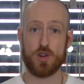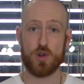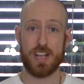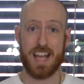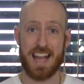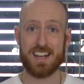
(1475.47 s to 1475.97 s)

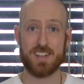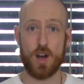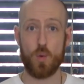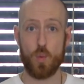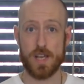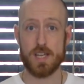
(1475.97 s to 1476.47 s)
created
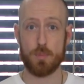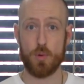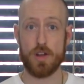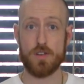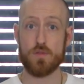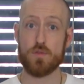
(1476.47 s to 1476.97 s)
a weak
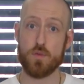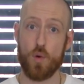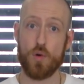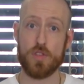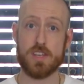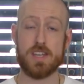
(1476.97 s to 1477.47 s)
point
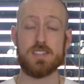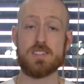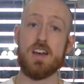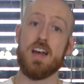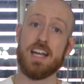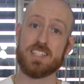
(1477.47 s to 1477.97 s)
for the
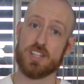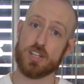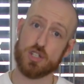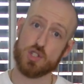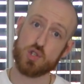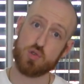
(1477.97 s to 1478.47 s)
yeast. It's gonna
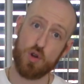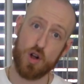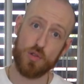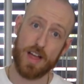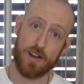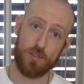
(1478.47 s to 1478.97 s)

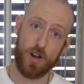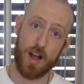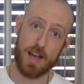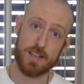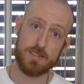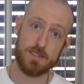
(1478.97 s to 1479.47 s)
control that
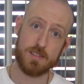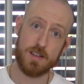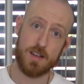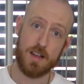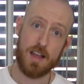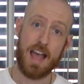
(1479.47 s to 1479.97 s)
rise,
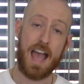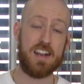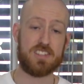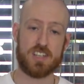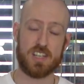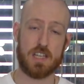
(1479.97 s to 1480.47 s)
and
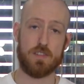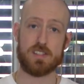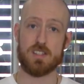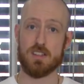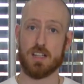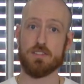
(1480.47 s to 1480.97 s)
it's gonna give us
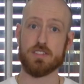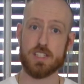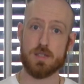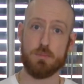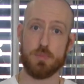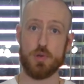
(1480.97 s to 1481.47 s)
a
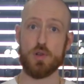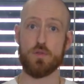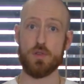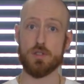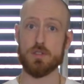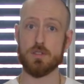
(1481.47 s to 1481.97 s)
lovely,
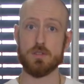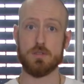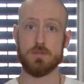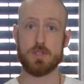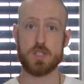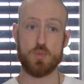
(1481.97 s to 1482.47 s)
beautiful,
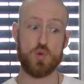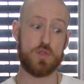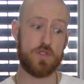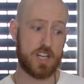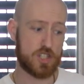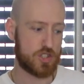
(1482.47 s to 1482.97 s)
smooth
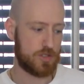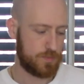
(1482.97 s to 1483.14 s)
finish.